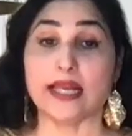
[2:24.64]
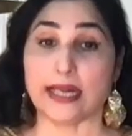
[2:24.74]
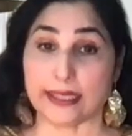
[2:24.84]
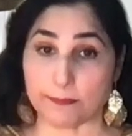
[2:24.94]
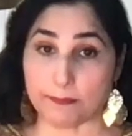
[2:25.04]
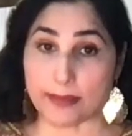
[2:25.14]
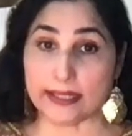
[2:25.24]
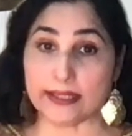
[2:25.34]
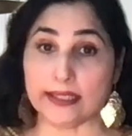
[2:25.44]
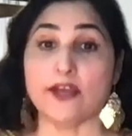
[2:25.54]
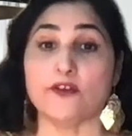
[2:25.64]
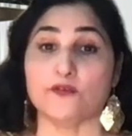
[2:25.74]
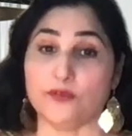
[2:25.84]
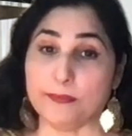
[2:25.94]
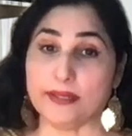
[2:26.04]
like men,
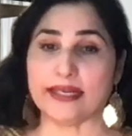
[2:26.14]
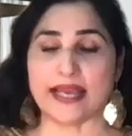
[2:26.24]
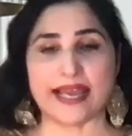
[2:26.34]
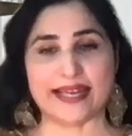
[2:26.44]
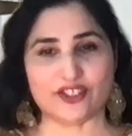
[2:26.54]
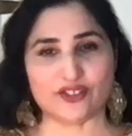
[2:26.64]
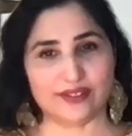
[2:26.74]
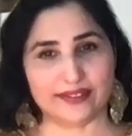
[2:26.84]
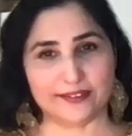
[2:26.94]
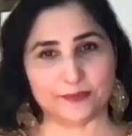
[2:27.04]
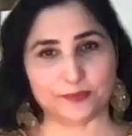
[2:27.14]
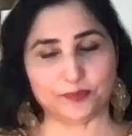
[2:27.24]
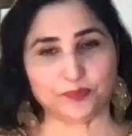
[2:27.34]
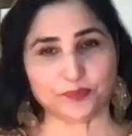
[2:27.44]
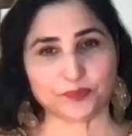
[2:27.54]
women, and children.
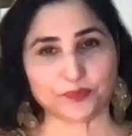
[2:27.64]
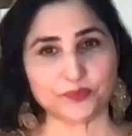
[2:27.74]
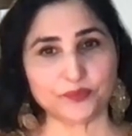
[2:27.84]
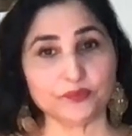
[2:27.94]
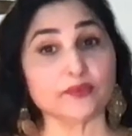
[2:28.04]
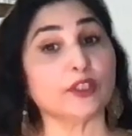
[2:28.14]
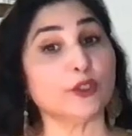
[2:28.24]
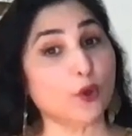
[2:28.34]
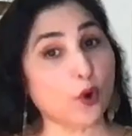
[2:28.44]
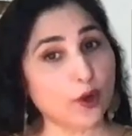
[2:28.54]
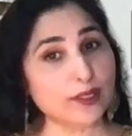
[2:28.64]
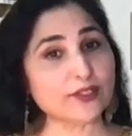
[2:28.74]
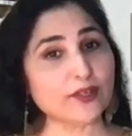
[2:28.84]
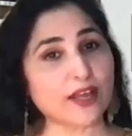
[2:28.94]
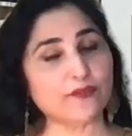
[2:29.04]
You
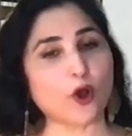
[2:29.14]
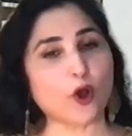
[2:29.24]
also have the